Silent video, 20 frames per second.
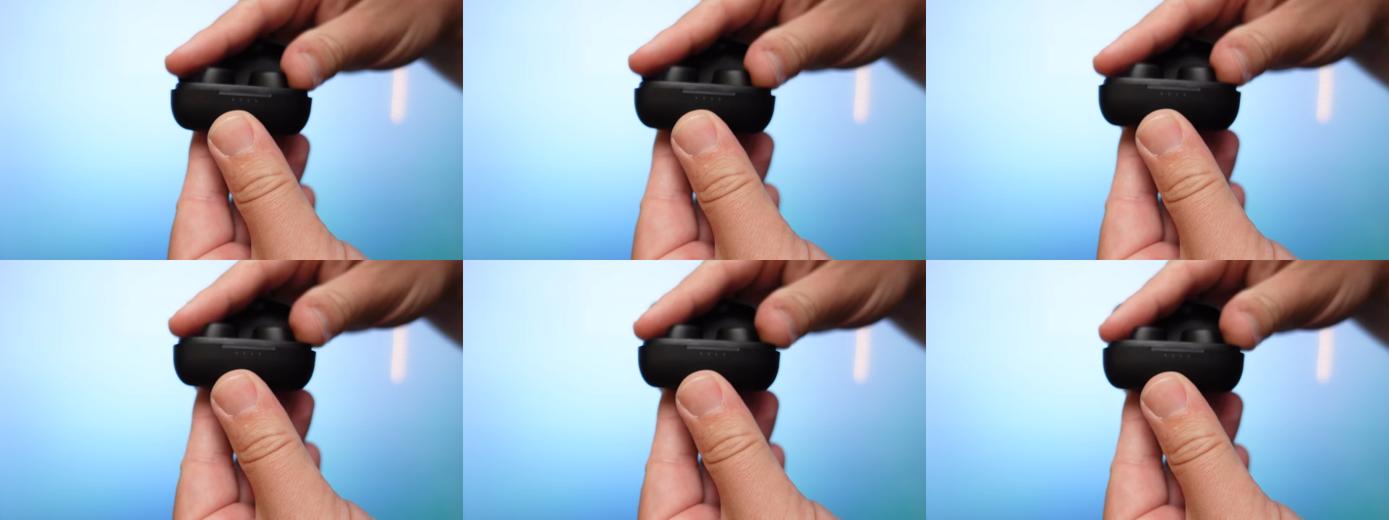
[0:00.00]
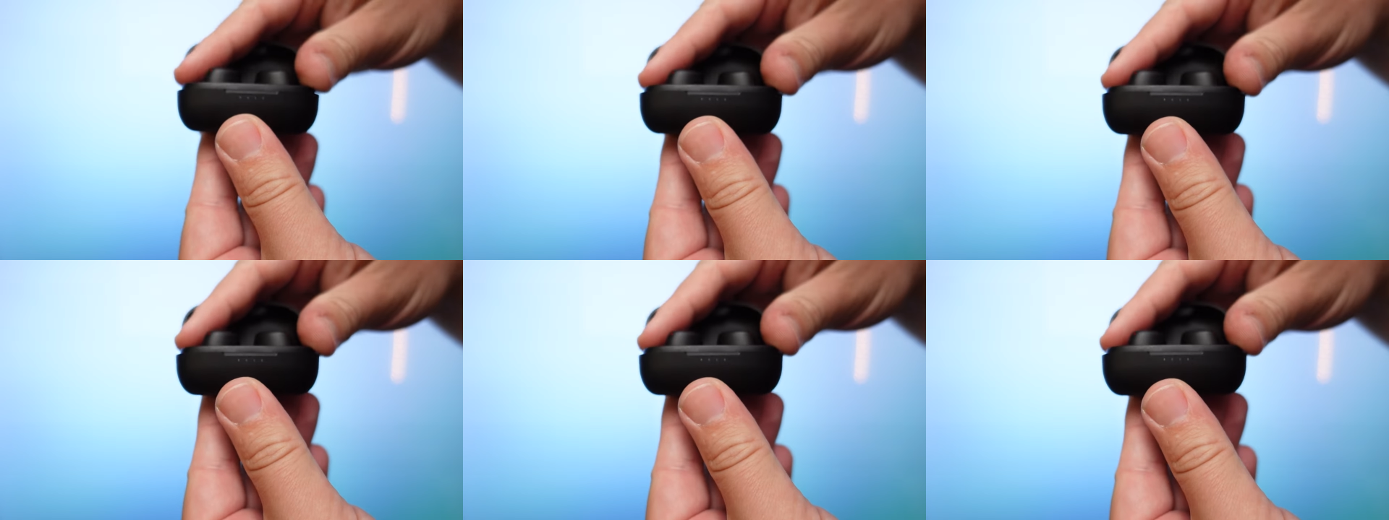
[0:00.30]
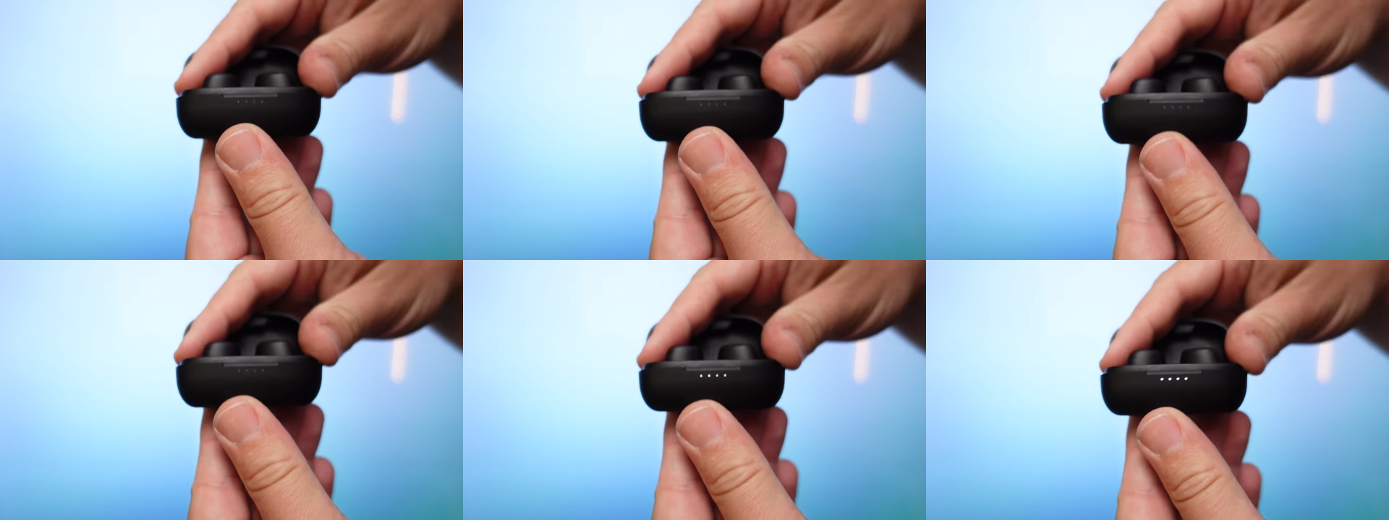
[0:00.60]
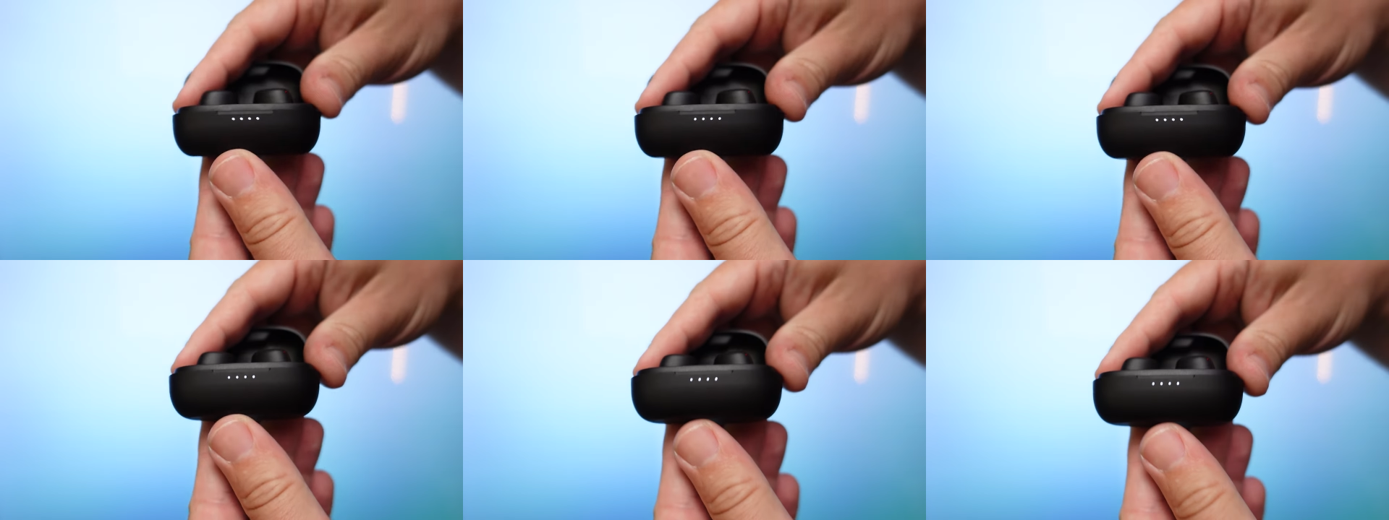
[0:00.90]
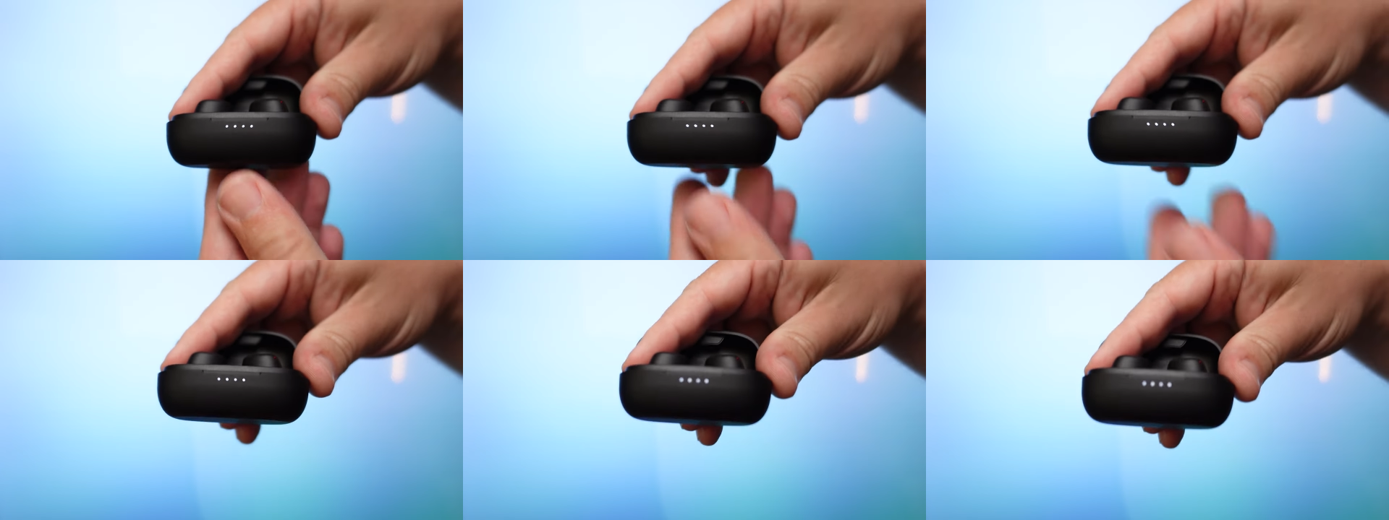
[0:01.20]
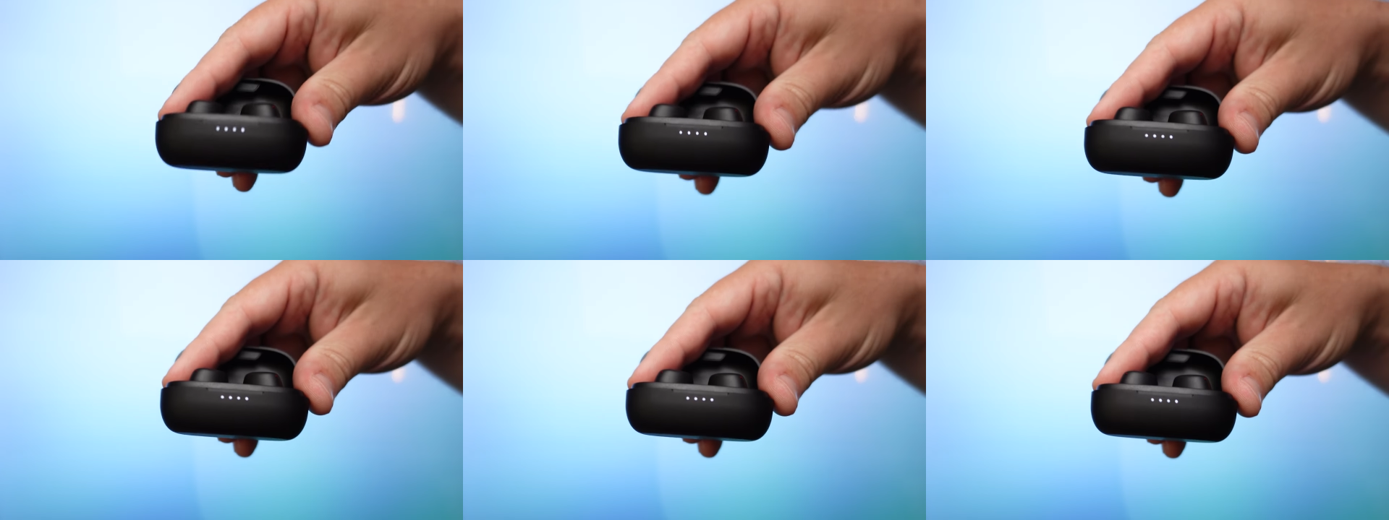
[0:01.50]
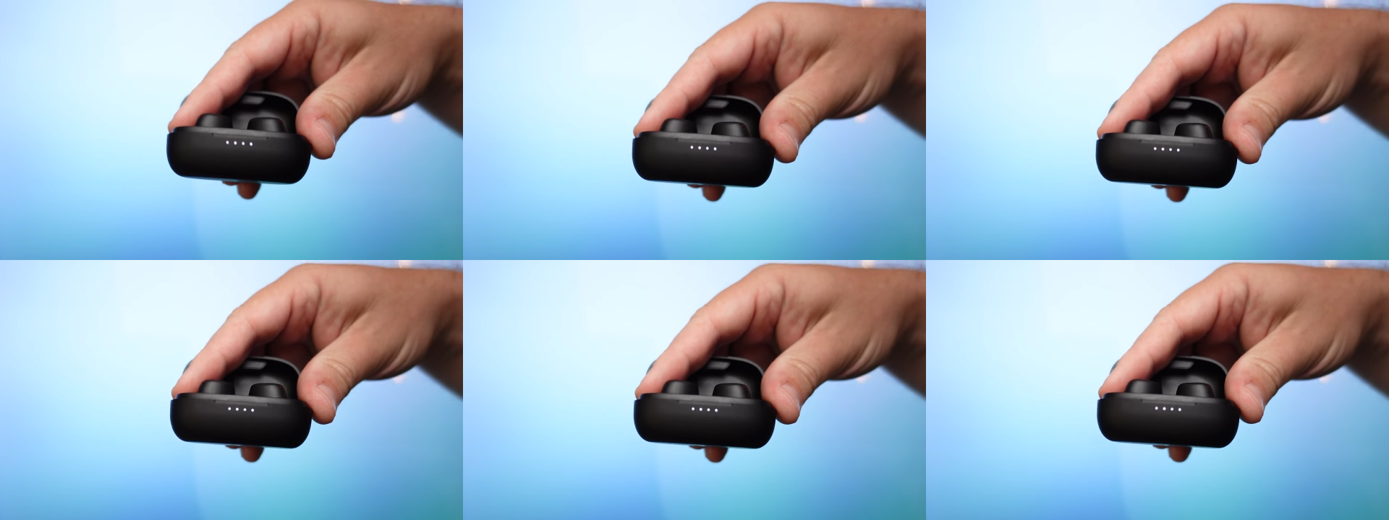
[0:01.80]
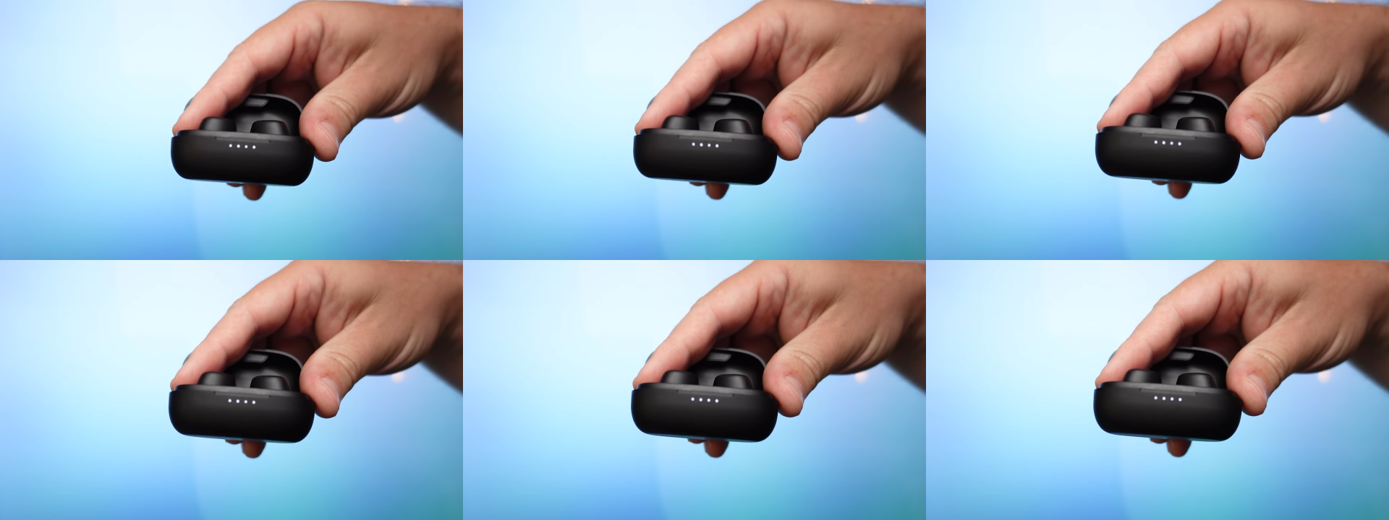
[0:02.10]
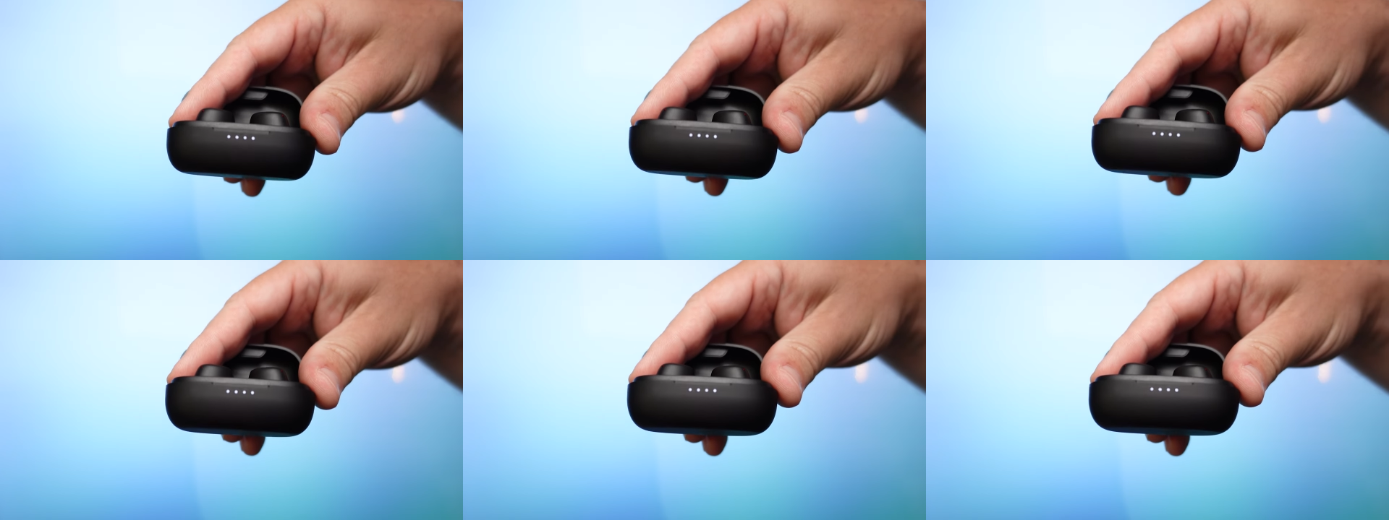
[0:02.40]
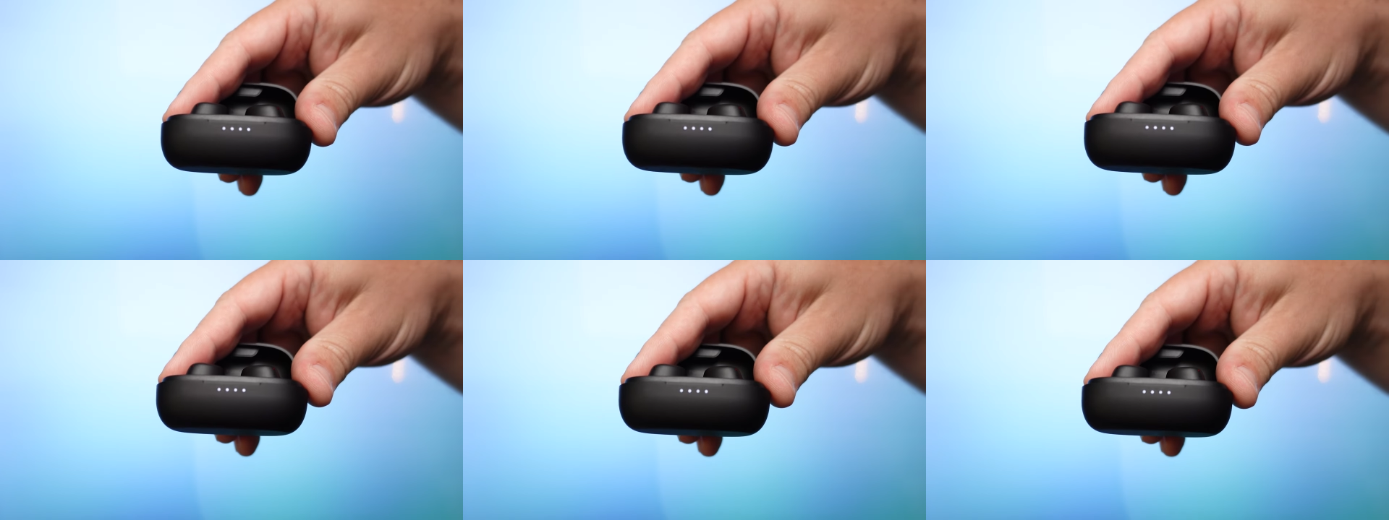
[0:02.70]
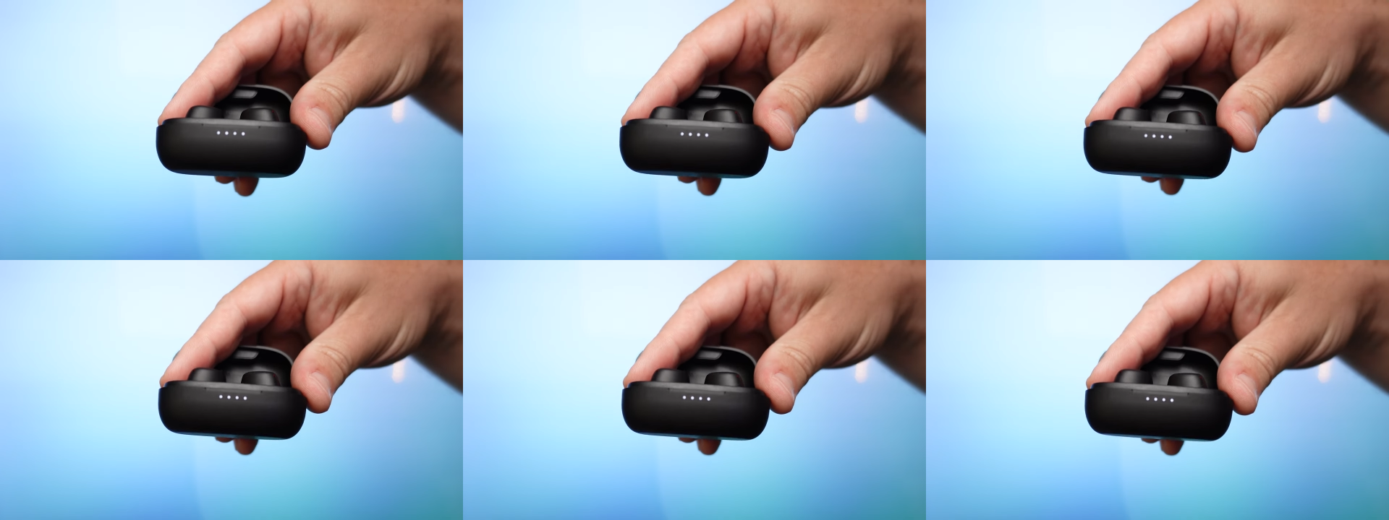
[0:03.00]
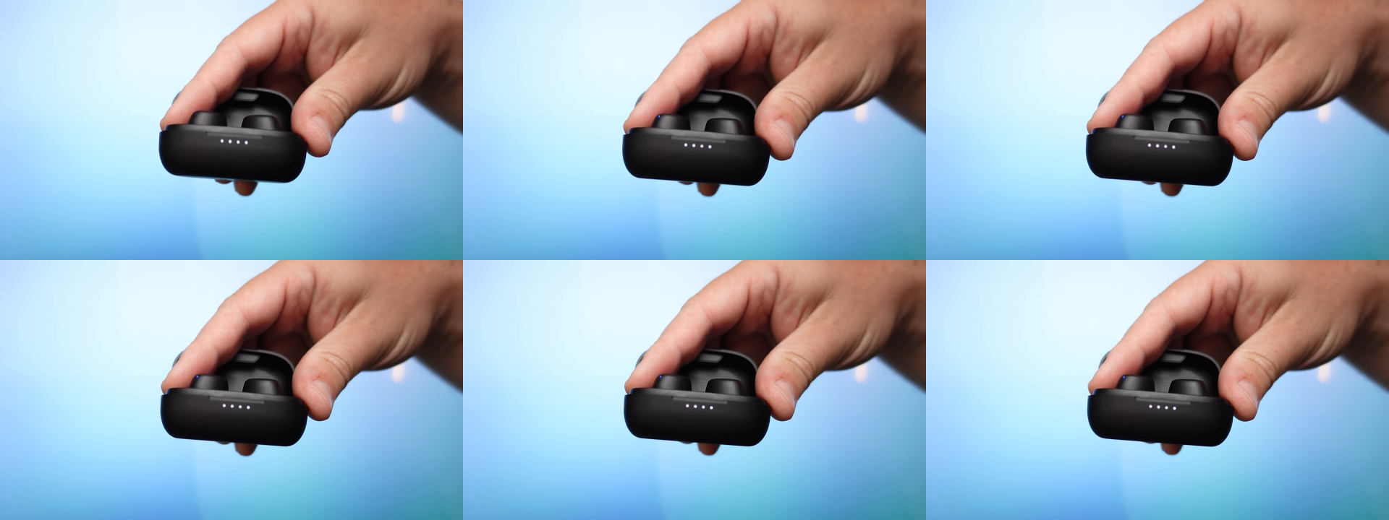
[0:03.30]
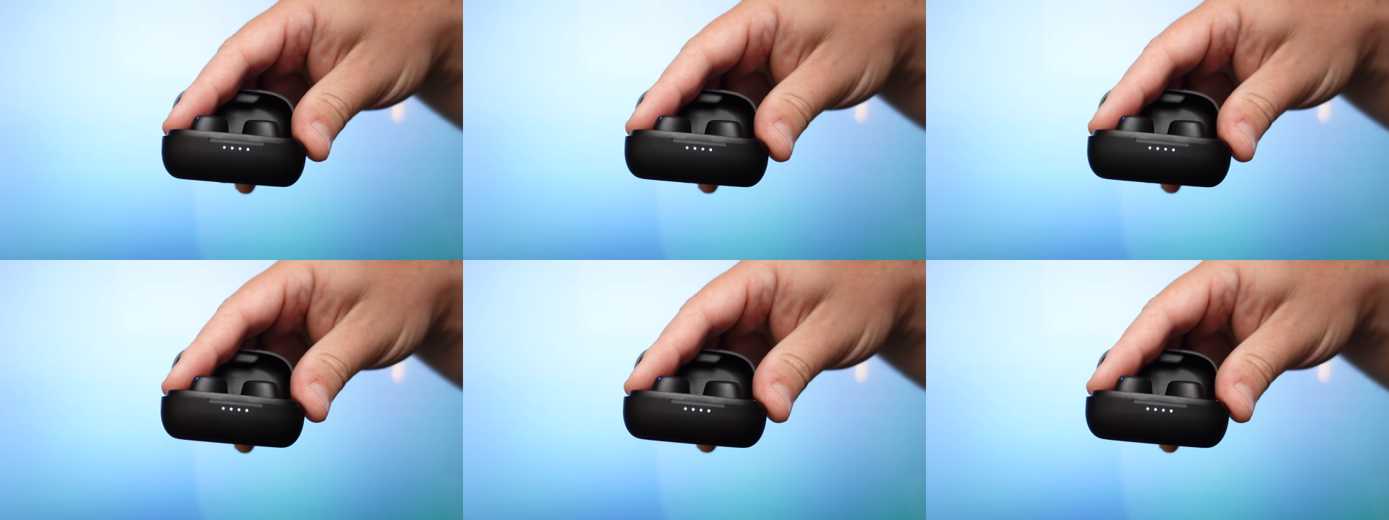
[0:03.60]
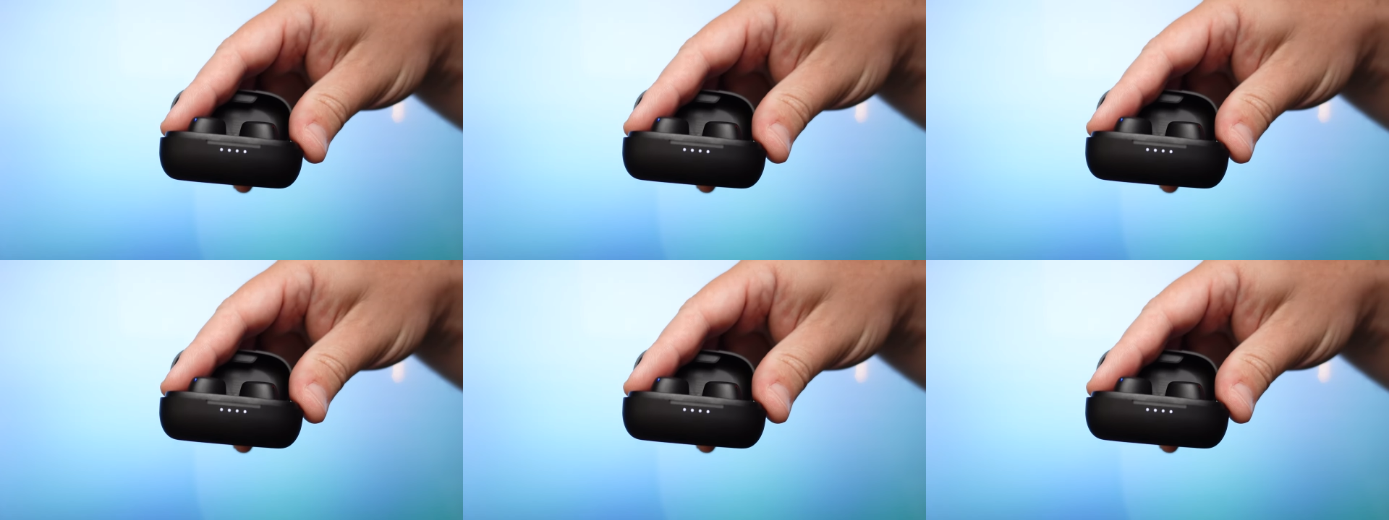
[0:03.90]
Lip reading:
Nobody's mouth can be seen.